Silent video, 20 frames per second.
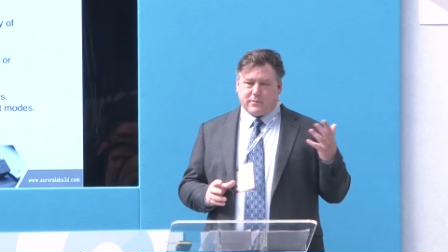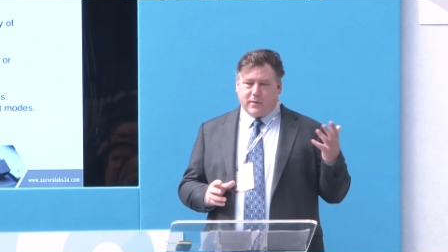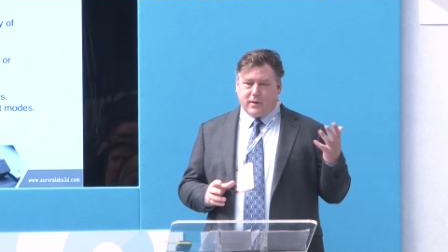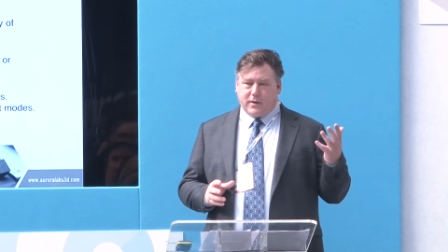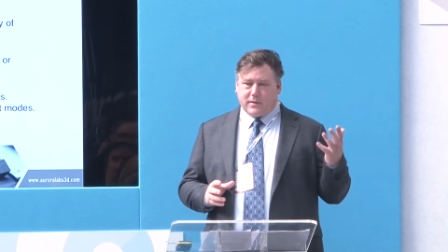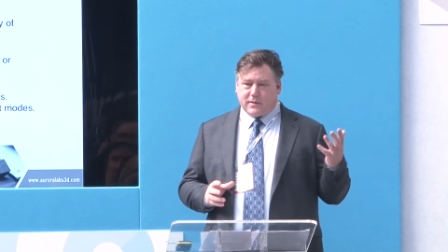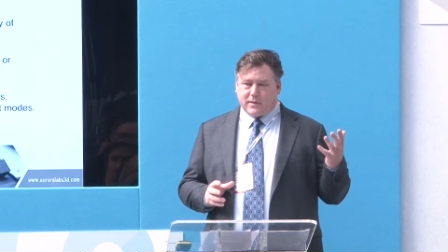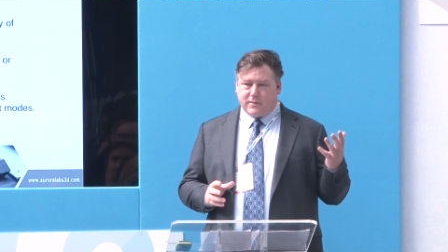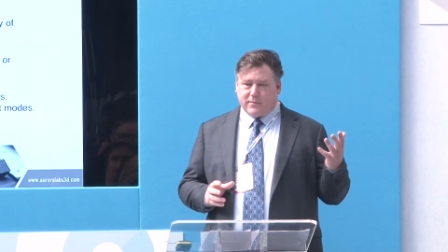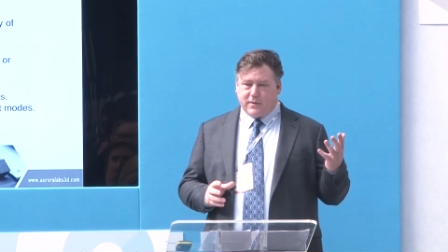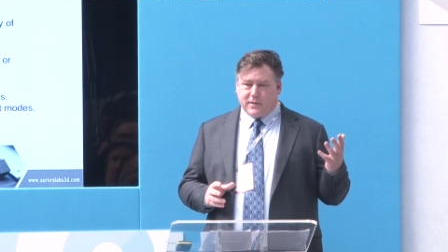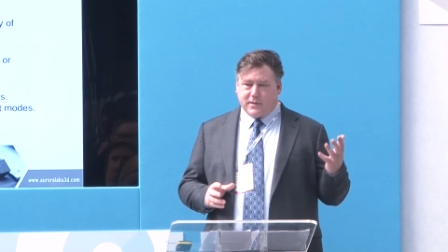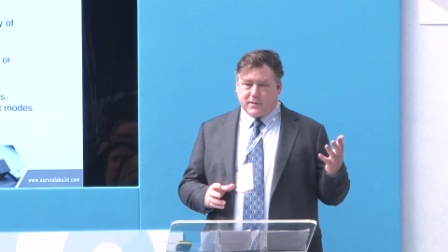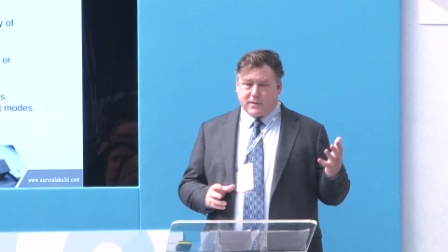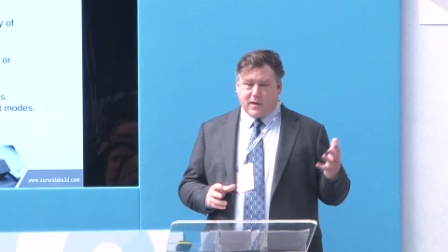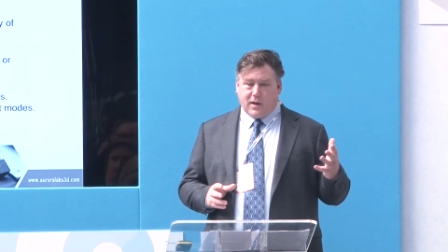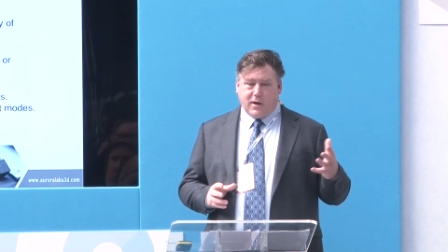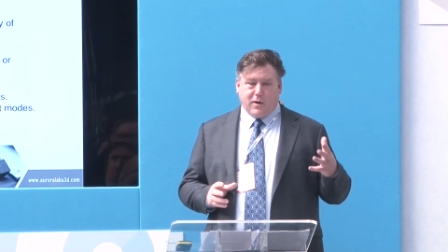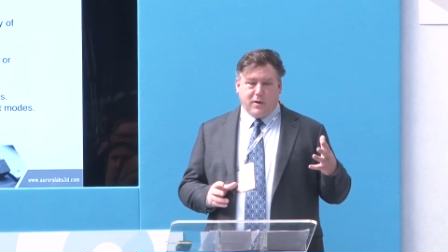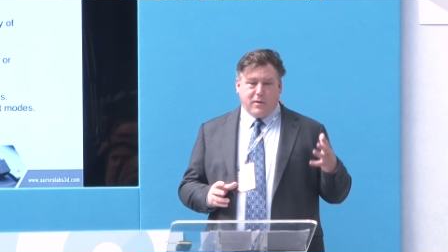relatively
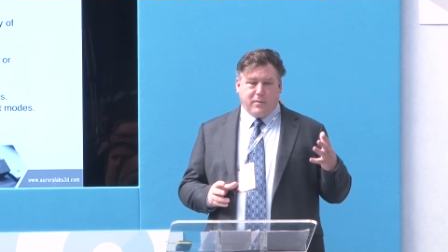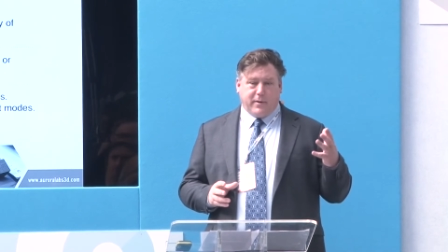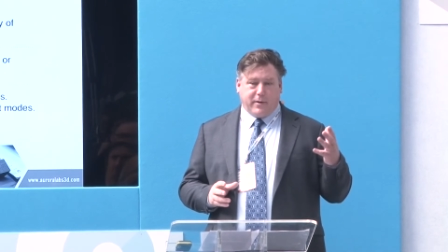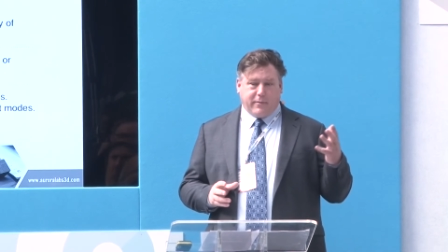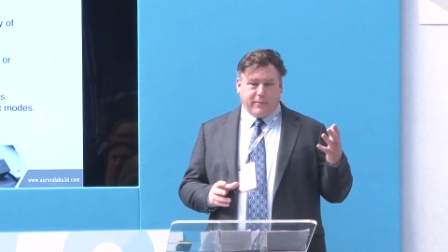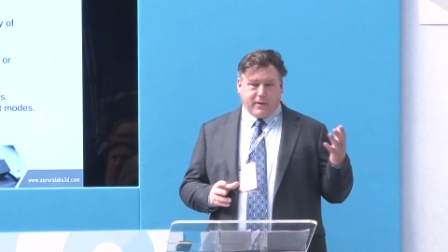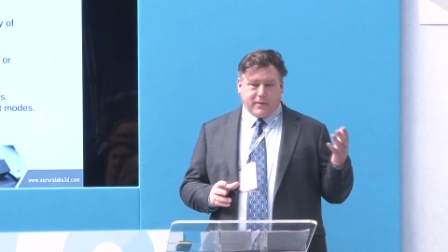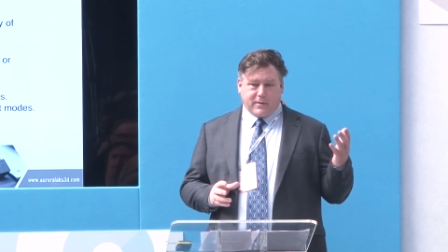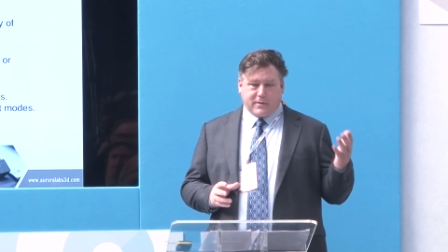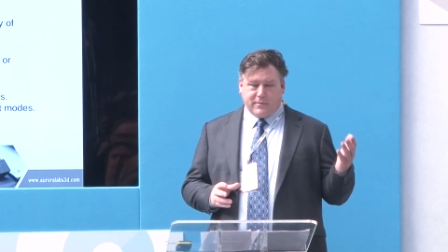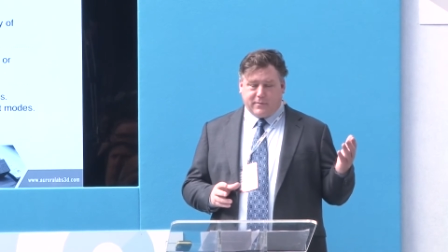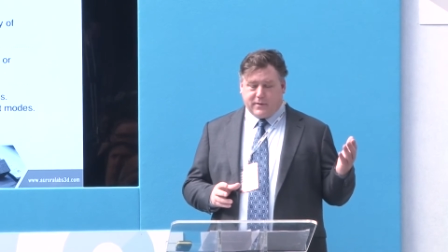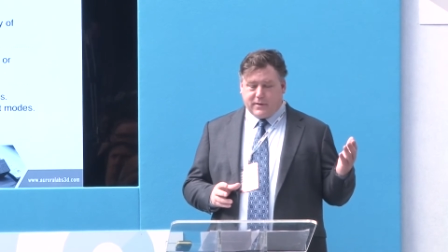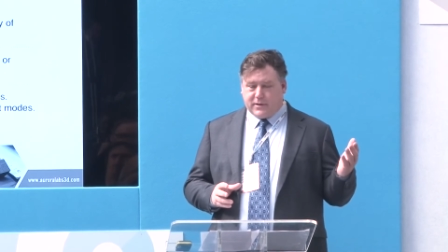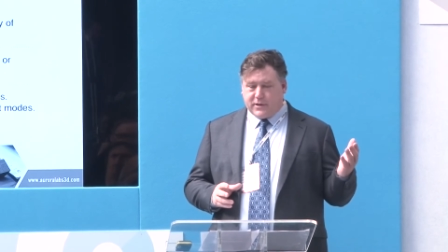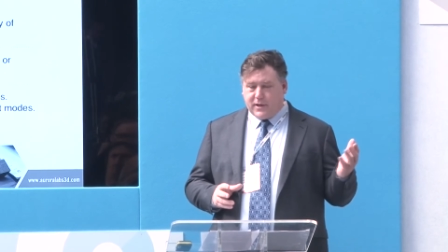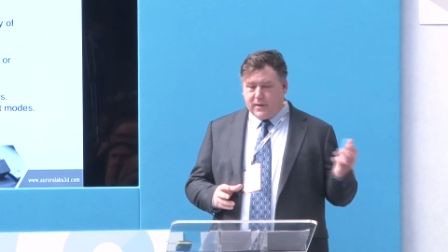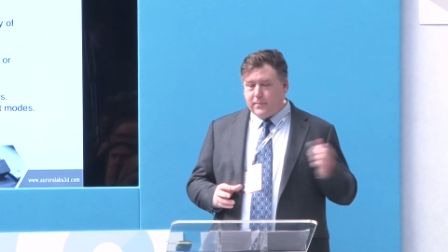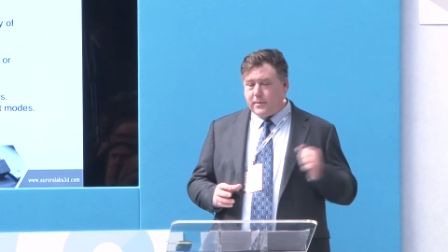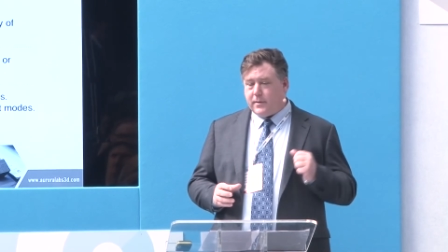slow, but relatively
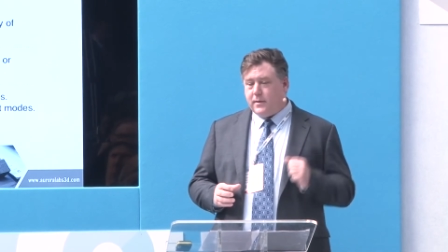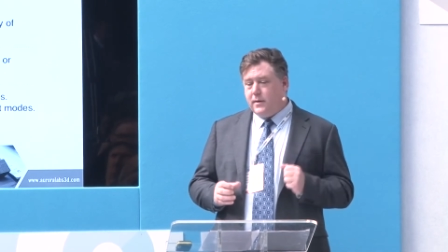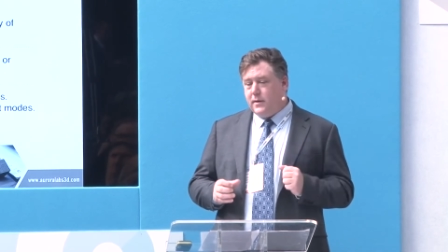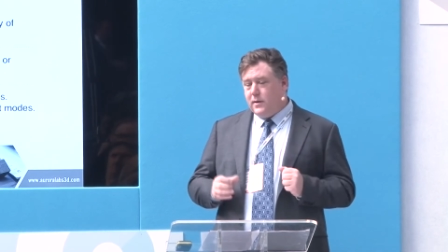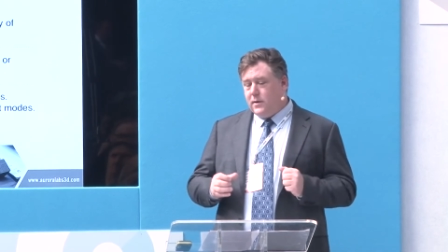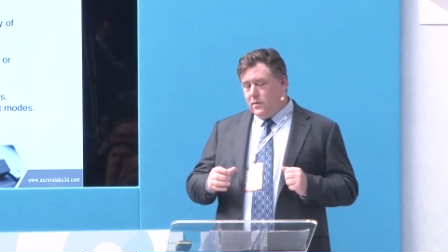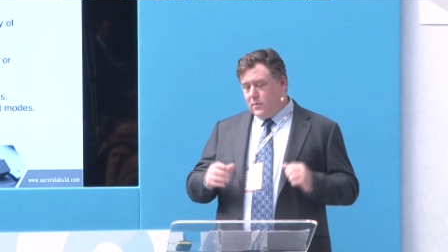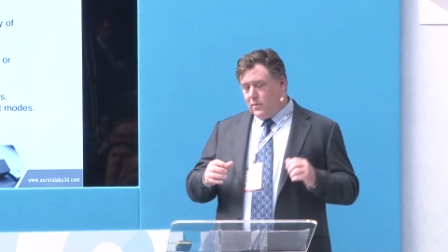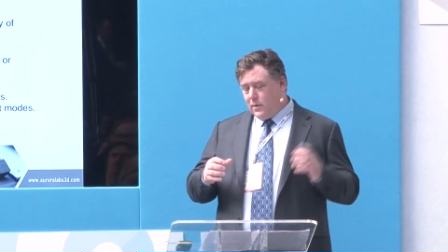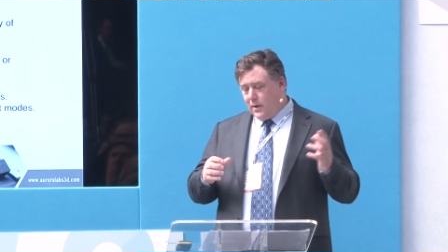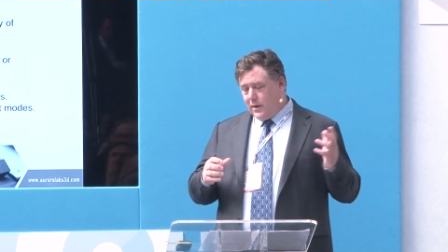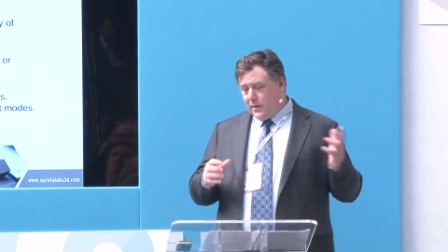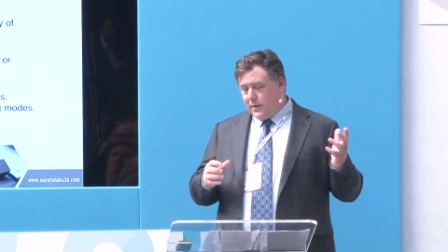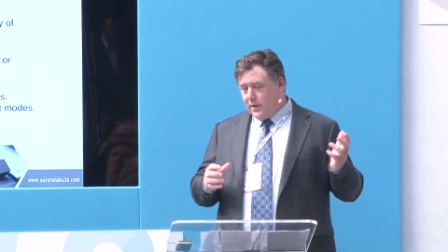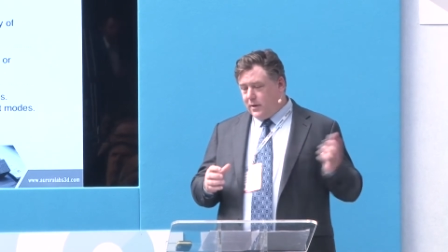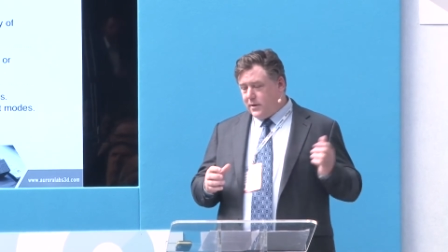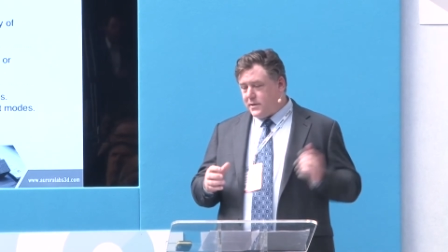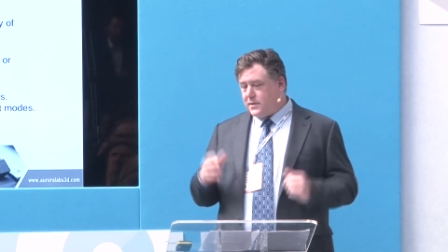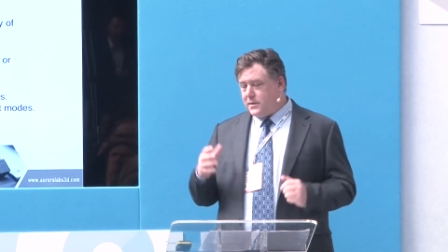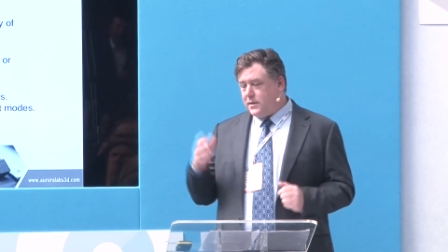cheap or low
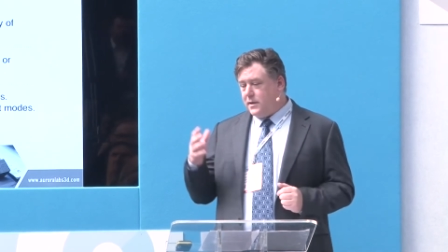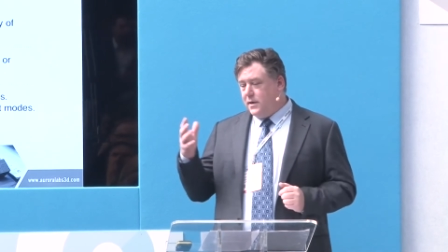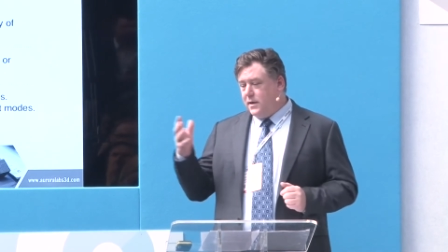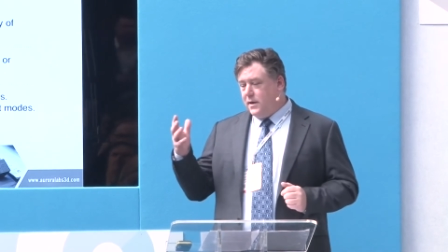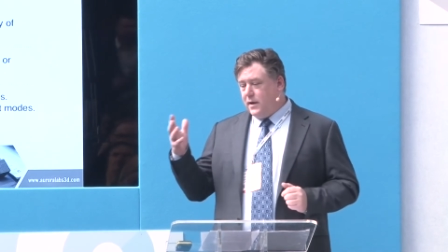cost.